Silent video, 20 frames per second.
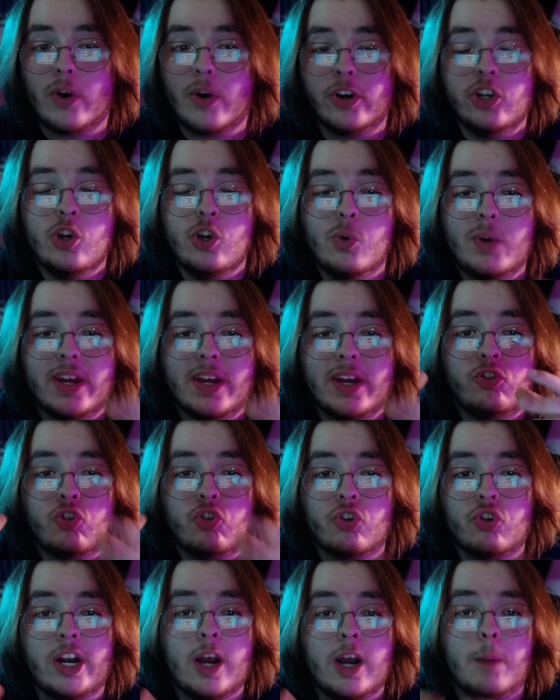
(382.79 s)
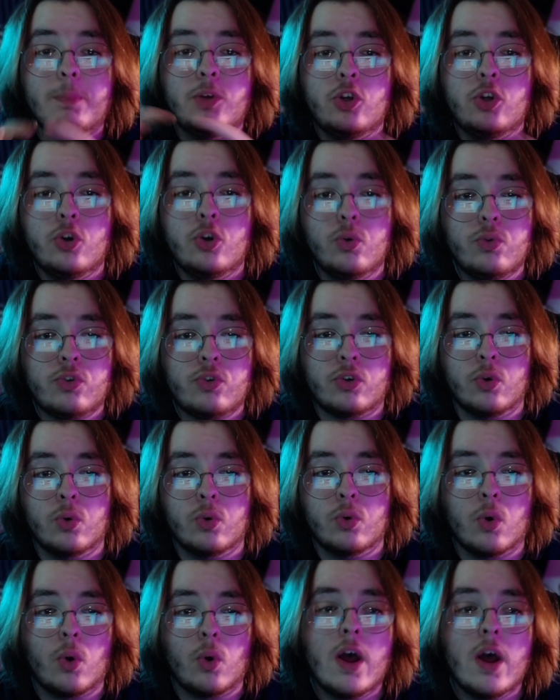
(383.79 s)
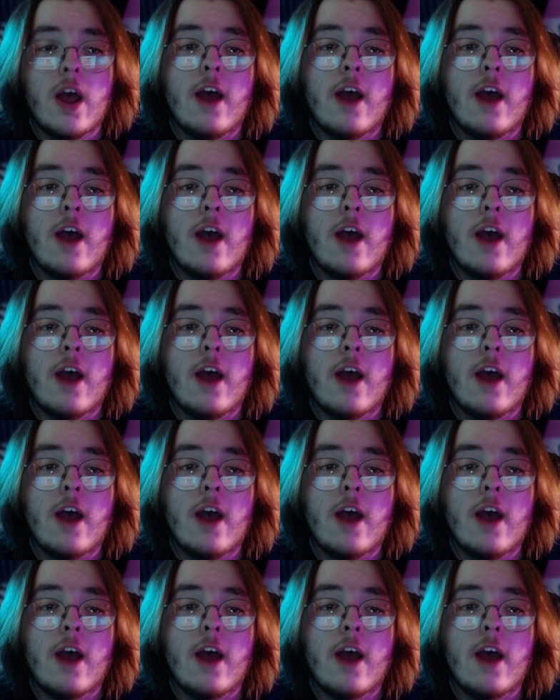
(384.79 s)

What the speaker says: You can straight up use Google